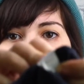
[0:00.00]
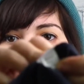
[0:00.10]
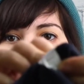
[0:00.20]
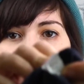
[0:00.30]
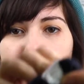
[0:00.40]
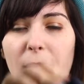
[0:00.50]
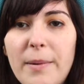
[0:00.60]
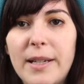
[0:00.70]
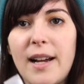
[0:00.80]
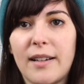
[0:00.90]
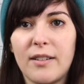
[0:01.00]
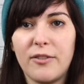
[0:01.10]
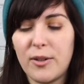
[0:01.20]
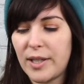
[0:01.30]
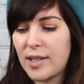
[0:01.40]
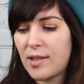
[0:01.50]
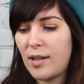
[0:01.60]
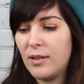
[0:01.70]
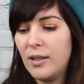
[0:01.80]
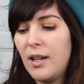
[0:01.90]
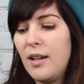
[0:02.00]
here. It's probably not gonna focus, so.